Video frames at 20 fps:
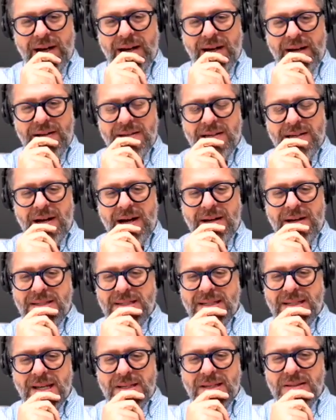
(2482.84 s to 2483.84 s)
So I
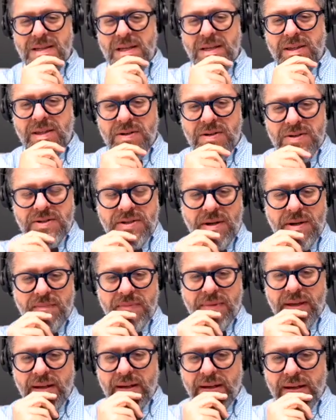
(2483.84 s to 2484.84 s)
sense that there's
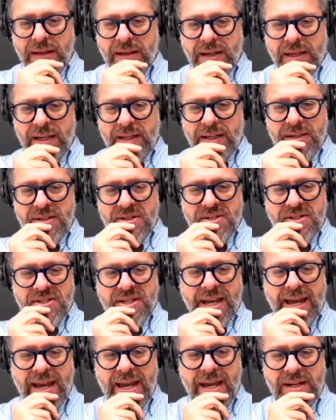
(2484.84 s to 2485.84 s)
something in the
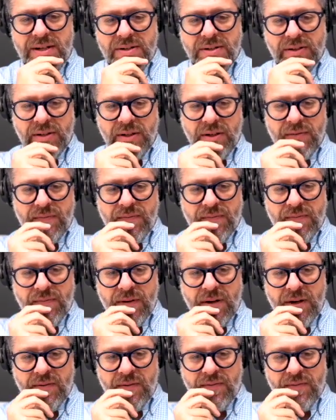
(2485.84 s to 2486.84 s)
scandal
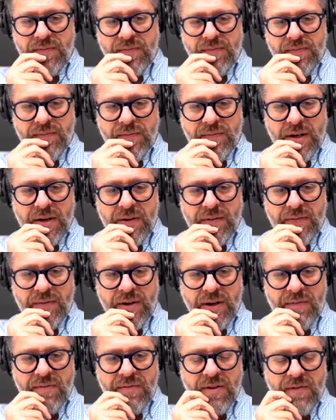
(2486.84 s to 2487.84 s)
of
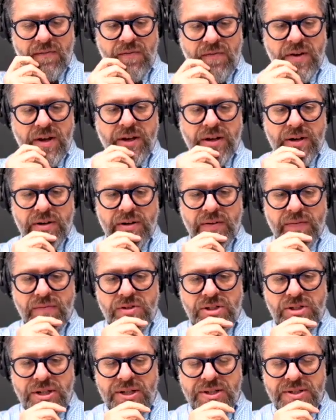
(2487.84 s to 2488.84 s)
the figure of
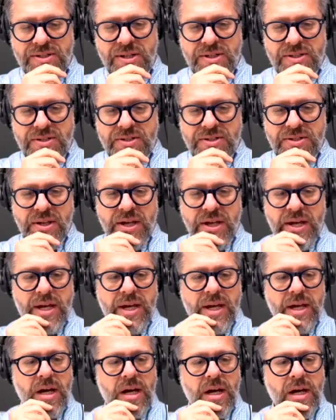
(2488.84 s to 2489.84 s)
Jesus
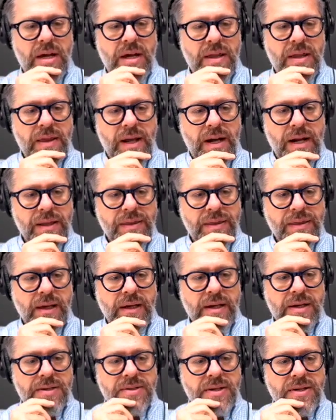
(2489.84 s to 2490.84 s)
that I
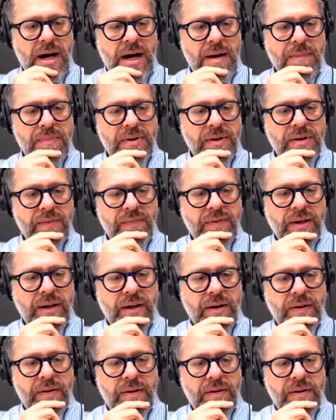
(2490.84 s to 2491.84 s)
think is operative
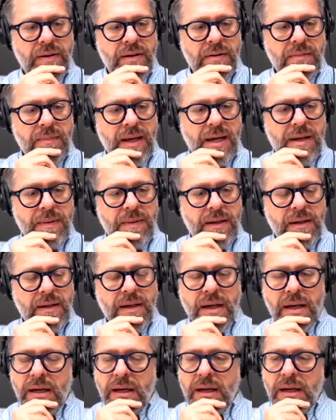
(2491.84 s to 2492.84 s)
here, and maybe
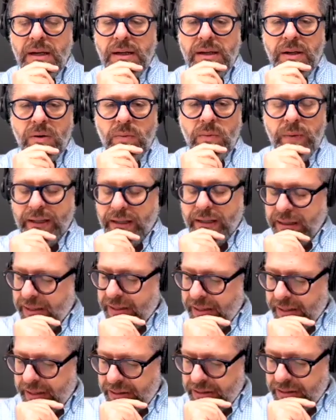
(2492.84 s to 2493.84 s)
we can
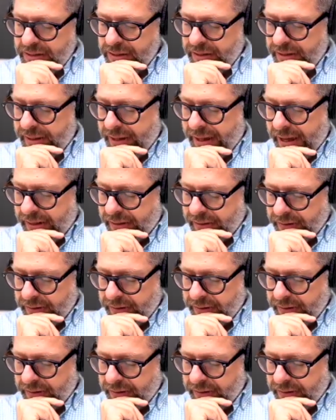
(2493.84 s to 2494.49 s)
get into that.